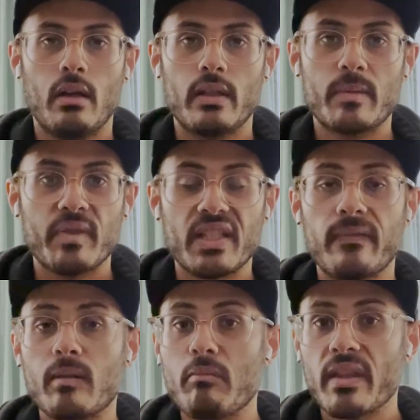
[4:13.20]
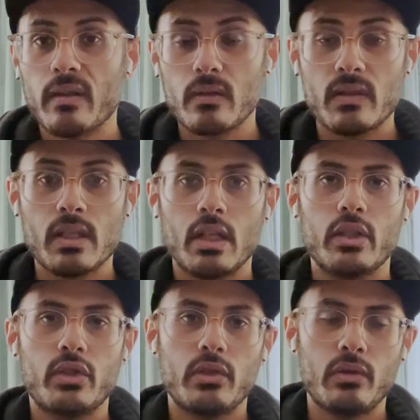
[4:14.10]
specific methods
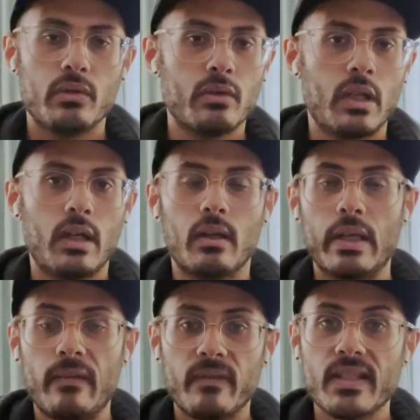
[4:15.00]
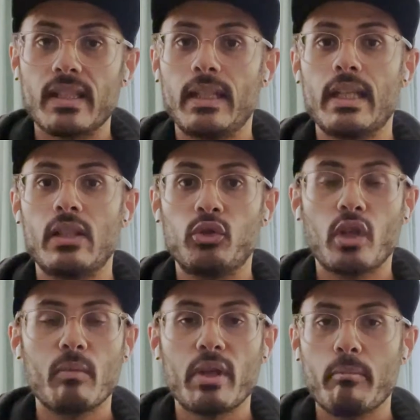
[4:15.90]
to investigate
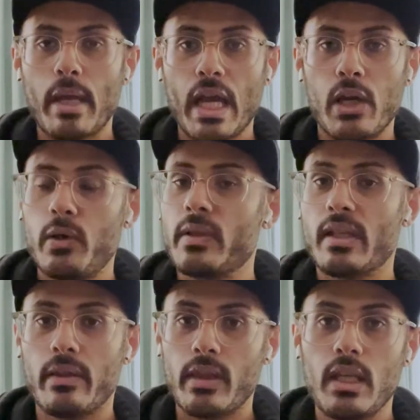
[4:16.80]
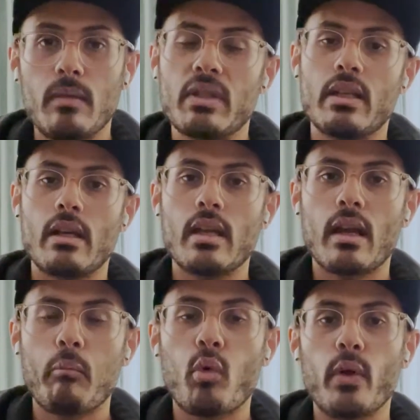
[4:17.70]
dominant patterns and themes in the
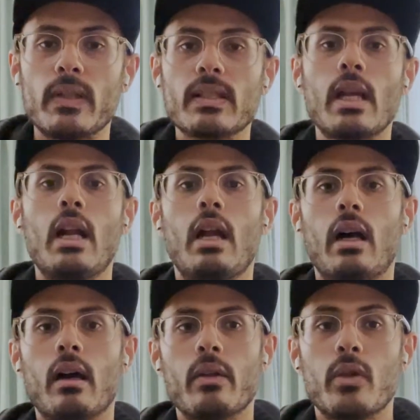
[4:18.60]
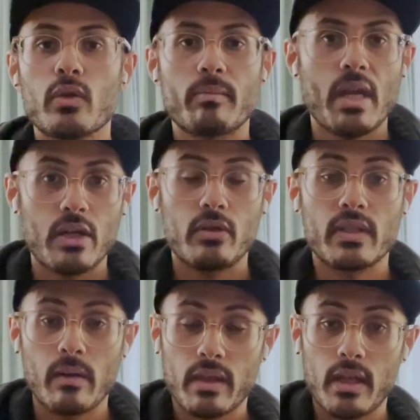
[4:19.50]
data points. Those patterns
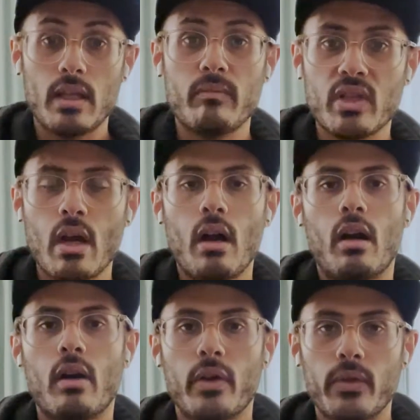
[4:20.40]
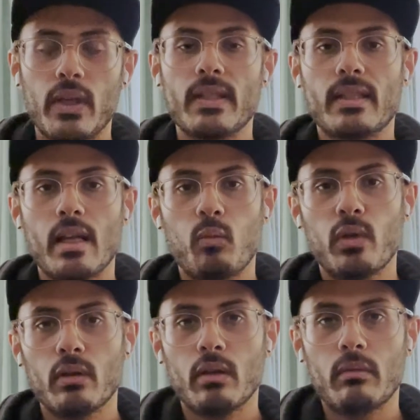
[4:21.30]
and themes are the things that
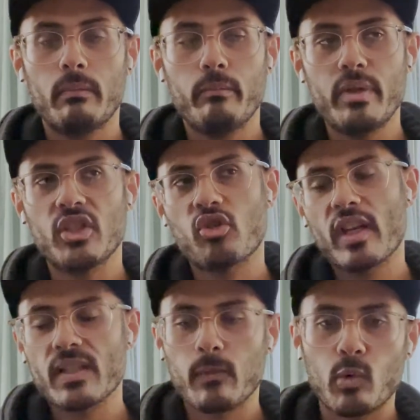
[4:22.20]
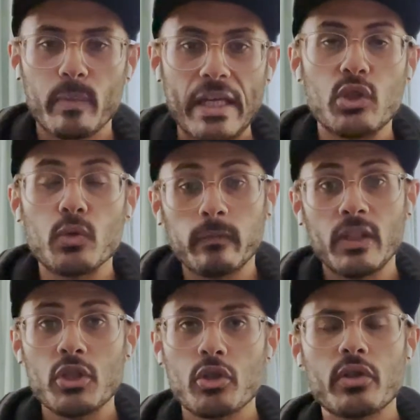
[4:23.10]
will be transformed into
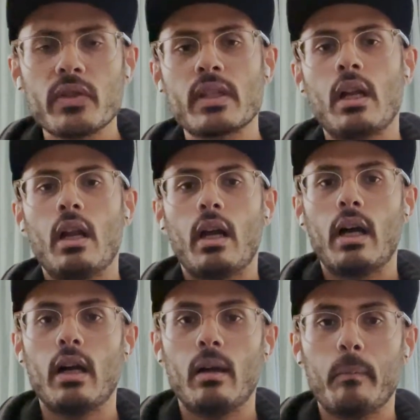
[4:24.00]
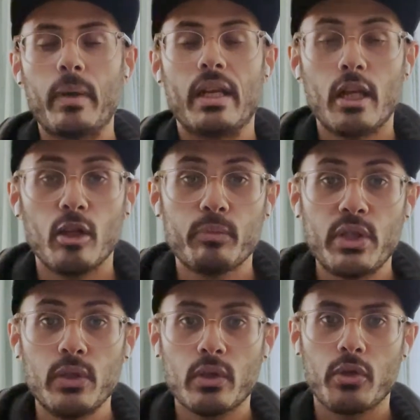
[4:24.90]
features and help
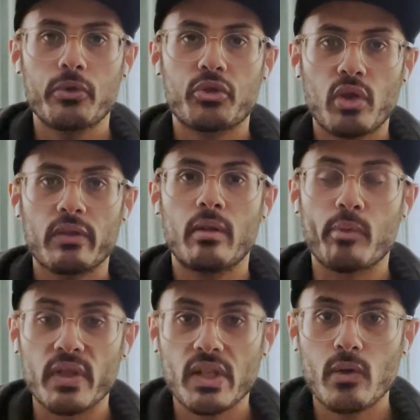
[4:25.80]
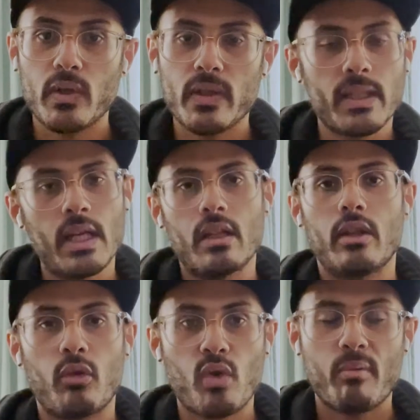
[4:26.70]
you construct the personas
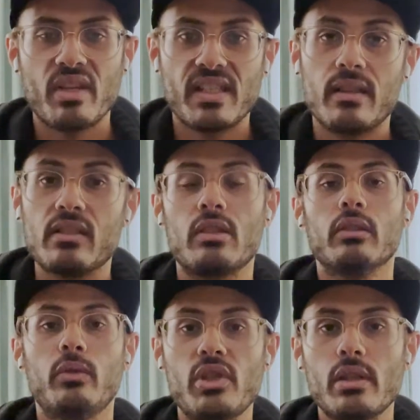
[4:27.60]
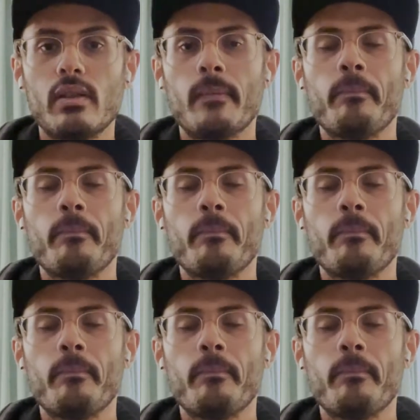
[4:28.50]
that represent the solution